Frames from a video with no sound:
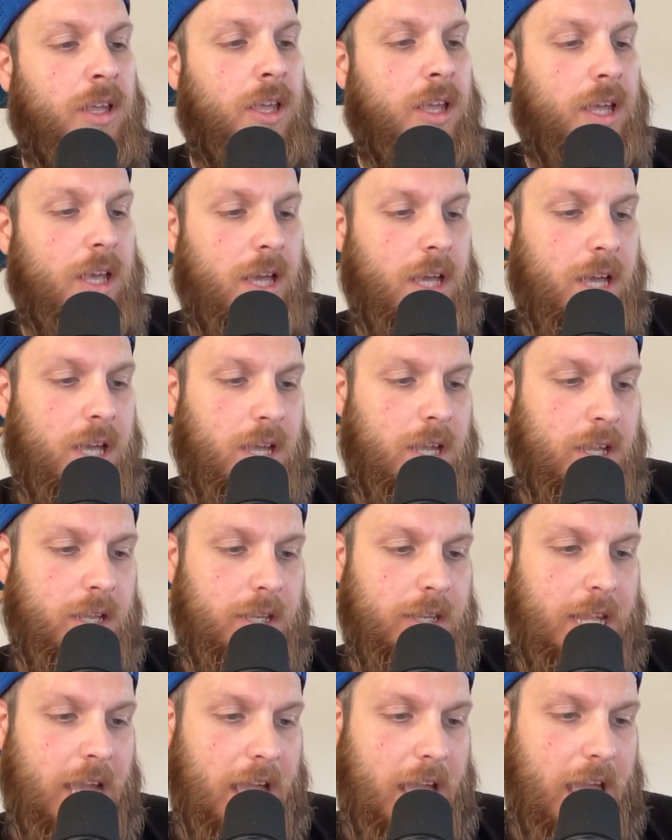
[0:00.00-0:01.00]

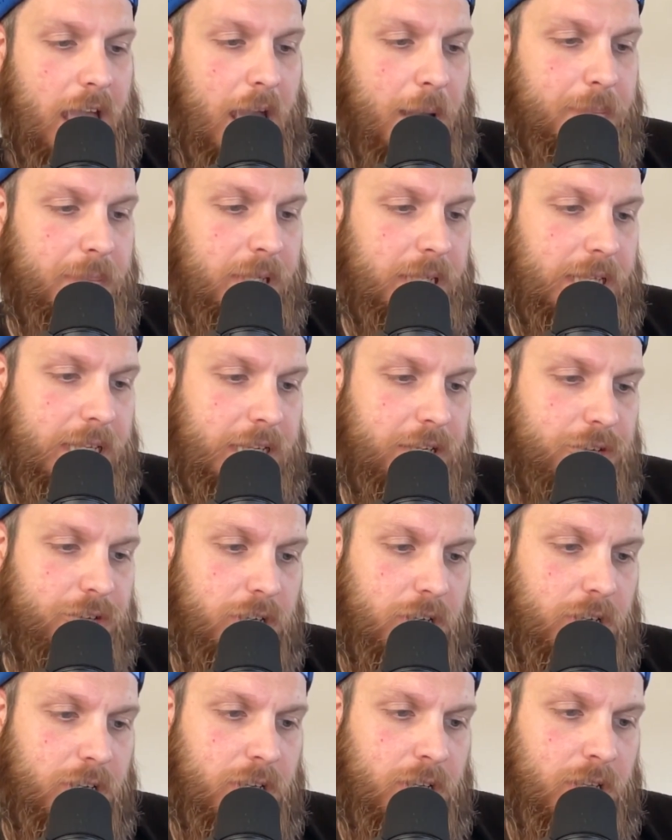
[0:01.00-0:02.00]
not
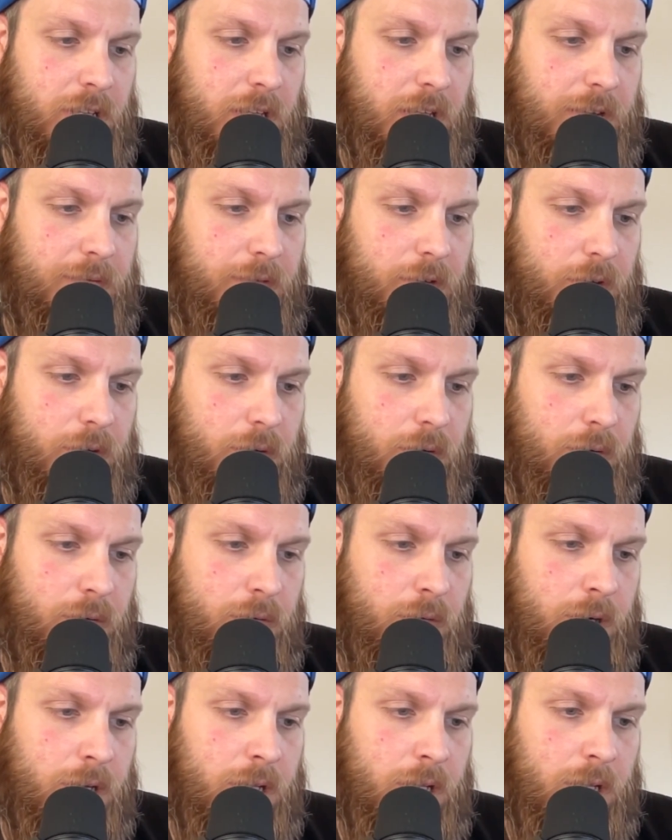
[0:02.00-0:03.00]
Appalachian. If you